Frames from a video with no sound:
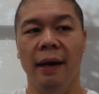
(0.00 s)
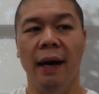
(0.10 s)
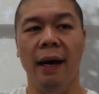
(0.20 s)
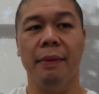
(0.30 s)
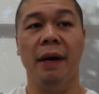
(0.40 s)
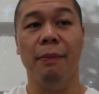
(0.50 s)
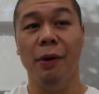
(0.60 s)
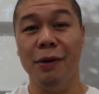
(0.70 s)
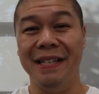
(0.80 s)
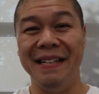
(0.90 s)
kind of
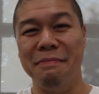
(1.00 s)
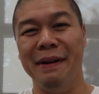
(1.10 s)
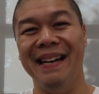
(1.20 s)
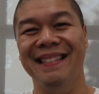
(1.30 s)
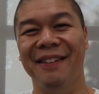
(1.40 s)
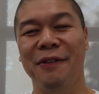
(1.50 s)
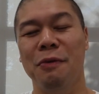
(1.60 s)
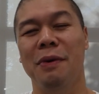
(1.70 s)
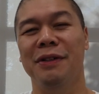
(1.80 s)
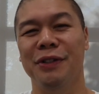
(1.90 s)
protein based, if
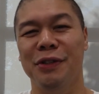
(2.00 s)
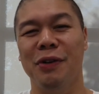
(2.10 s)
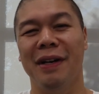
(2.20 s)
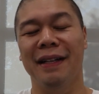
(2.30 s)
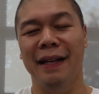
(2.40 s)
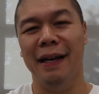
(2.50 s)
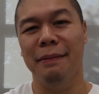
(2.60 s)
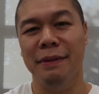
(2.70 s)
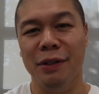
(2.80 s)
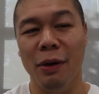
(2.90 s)
you will. She's trying to clean it
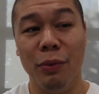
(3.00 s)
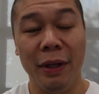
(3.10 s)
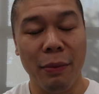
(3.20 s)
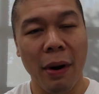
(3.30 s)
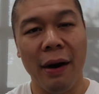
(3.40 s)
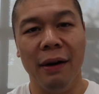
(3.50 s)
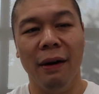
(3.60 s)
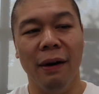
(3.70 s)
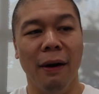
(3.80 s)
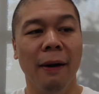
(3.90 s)
up, and so I'm really proud of
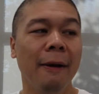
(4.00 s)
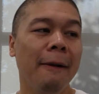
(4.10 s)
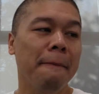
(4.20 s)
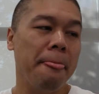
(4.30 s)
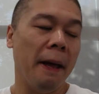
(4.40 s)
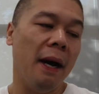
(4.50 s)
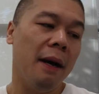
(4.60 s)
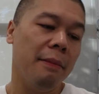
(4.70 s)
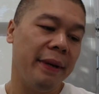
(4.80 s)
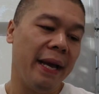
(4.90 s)
her.
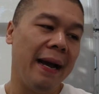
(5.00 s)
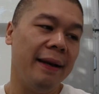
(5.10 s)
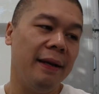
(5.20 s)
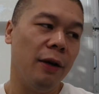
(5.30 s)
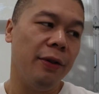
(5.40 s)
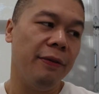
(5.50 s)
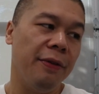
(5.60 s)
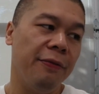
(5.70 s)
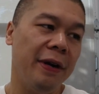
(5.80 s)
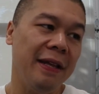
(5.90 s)
But yeah, you know,
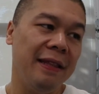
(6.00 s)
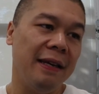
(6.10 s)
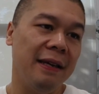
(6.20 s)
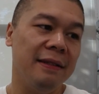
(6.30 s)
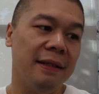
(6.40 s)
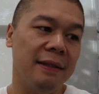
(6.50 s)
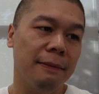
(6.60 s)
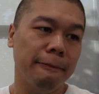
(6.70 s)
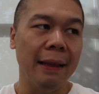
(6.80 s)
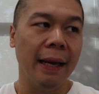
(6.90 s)
the funny thing is
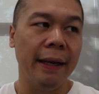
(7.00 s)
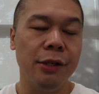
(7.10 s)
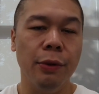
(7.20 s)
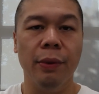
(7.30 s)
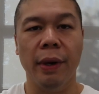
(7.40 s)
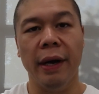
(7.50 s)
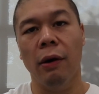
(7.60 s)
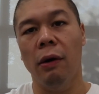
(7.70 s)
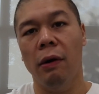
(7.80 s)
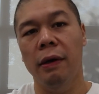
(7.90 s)
I like doing what I
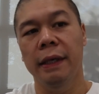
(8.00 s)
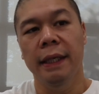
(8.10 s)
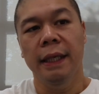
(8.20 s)
call